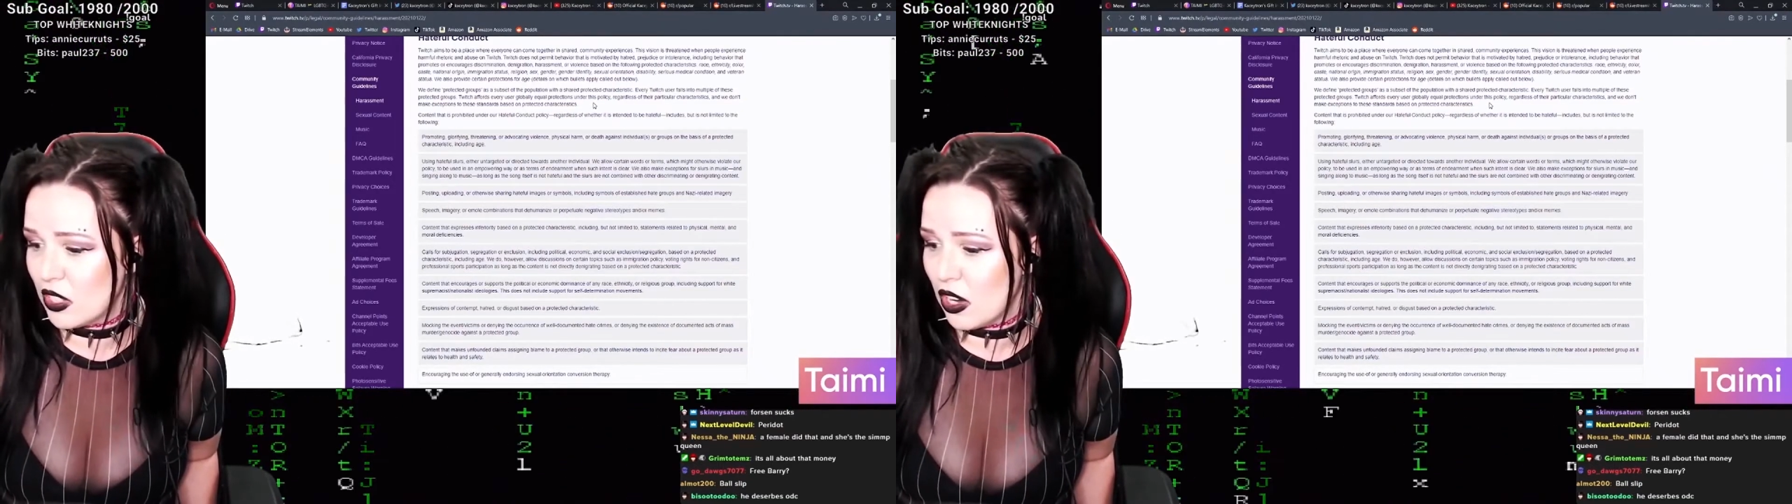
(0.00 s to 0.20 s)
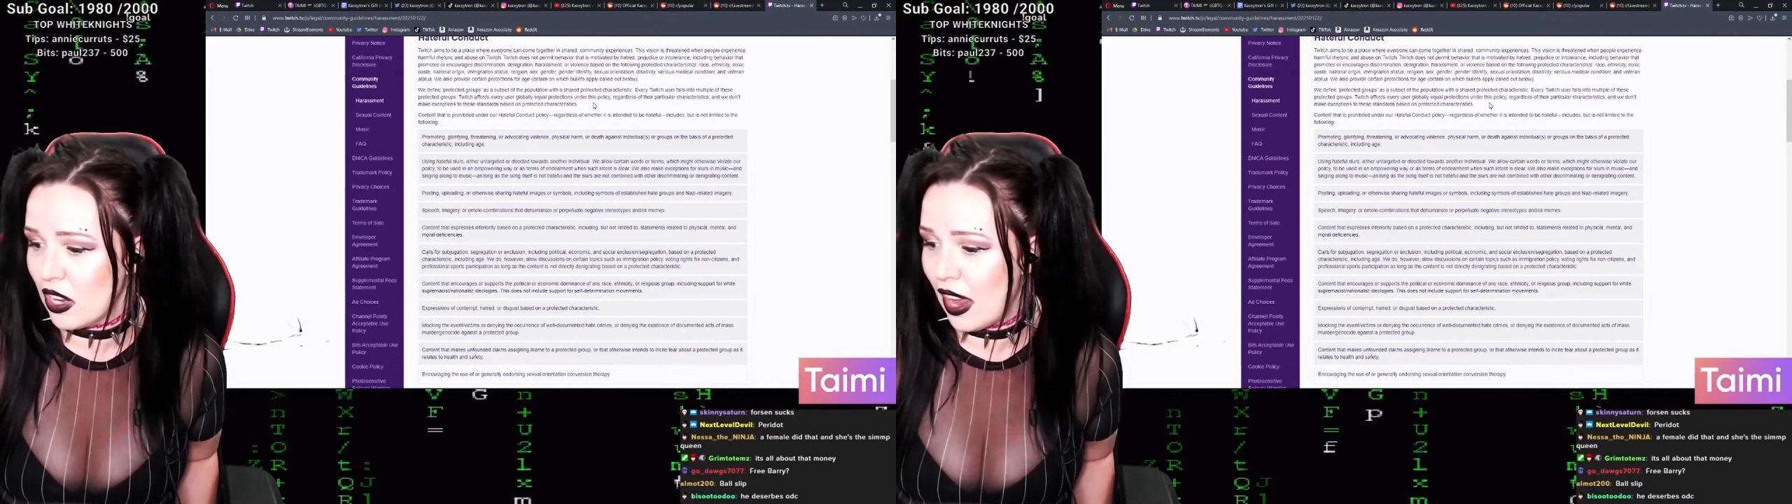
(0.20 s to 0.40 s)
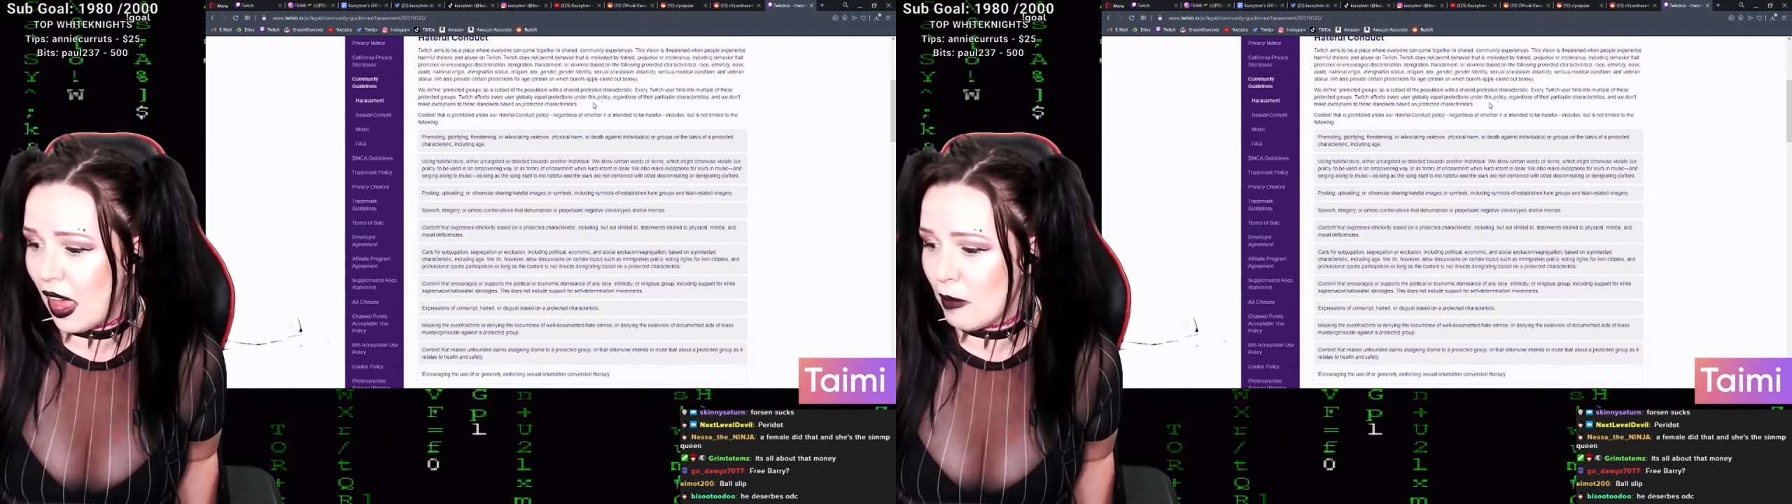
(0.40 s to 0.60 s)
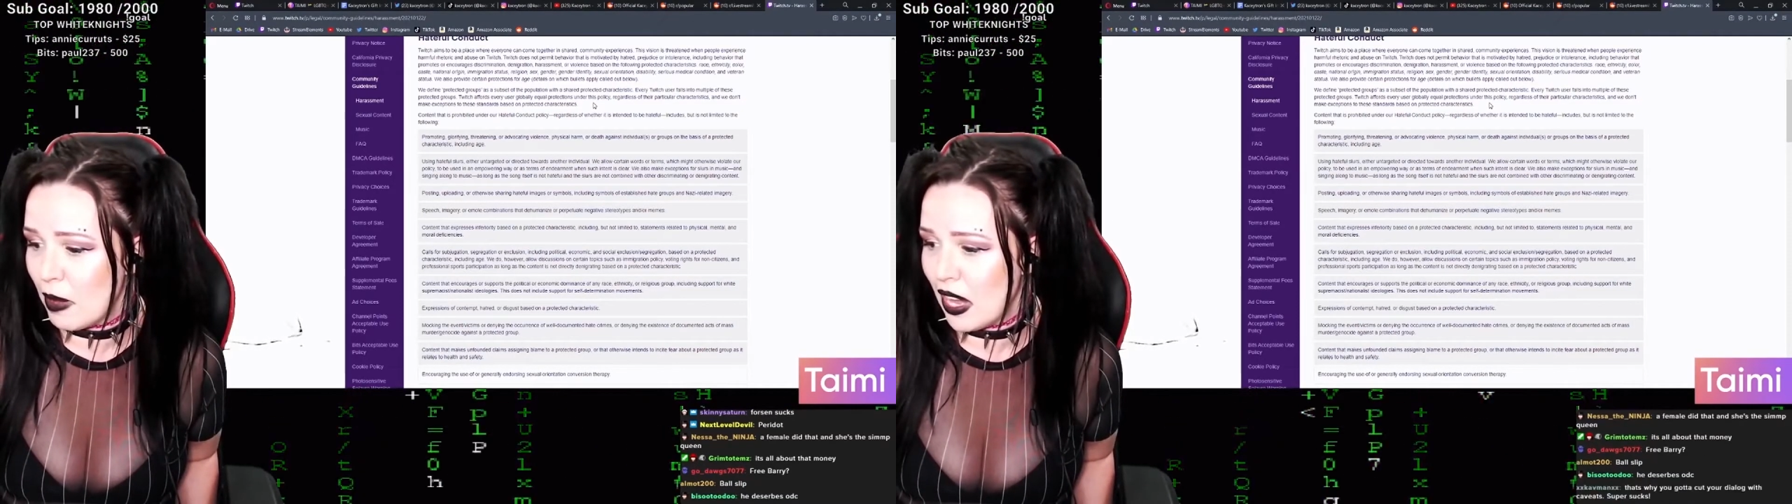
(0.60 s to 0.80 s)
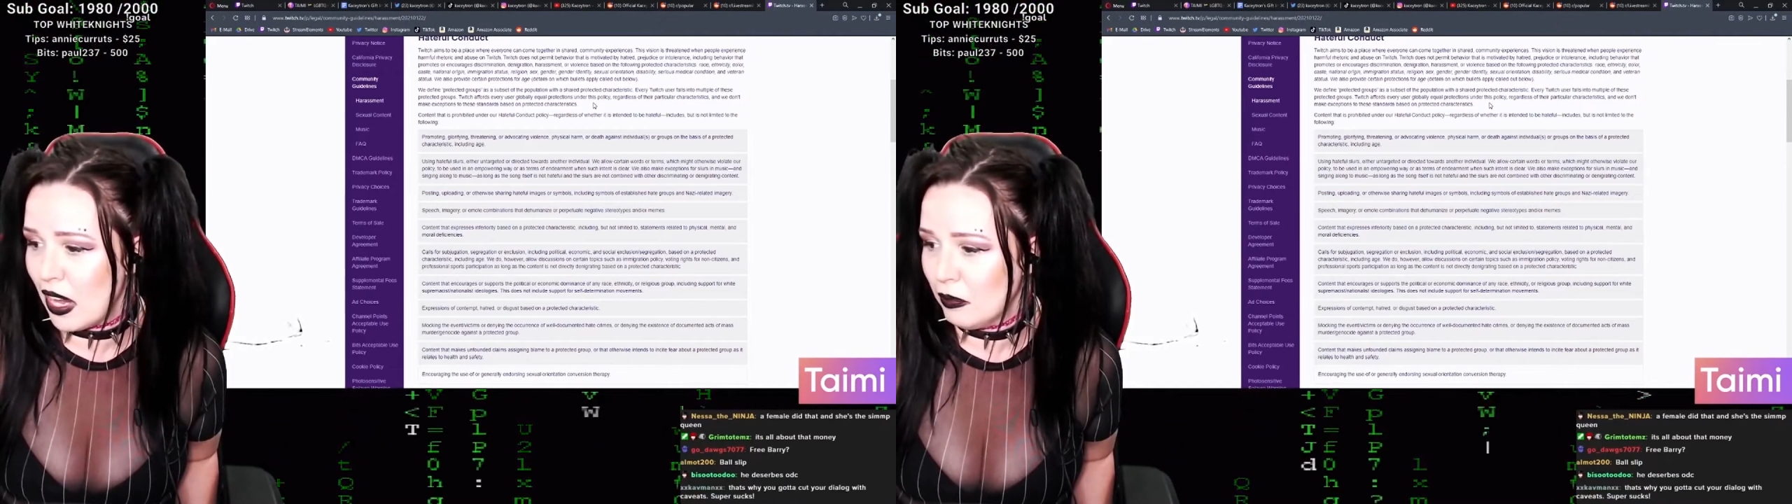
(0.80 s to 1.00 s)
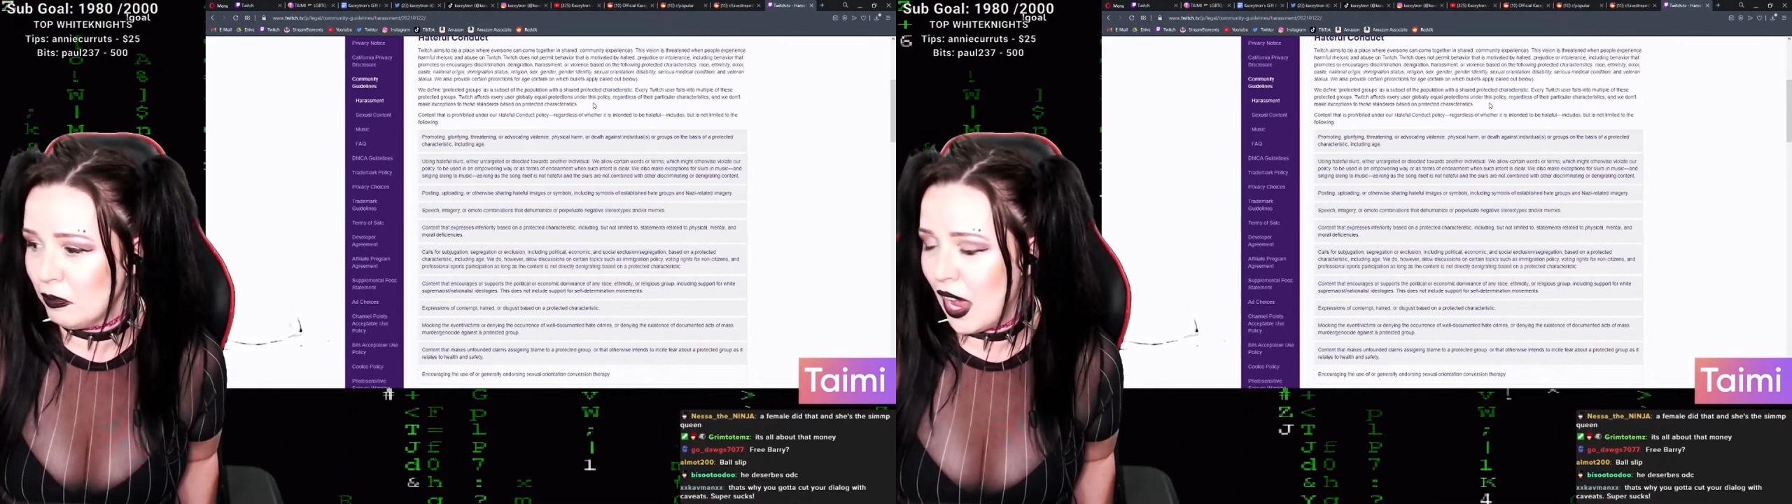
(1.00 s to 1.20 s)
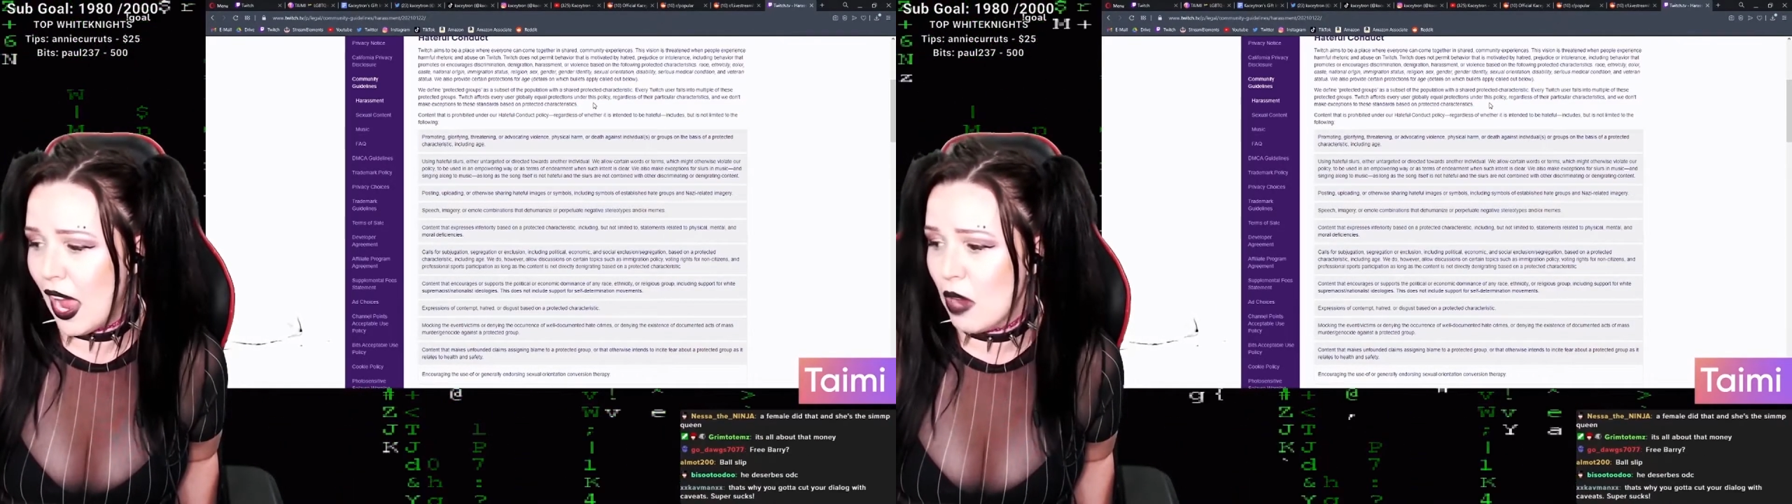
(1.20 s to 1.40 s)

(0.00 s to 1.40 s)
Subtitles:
started happening,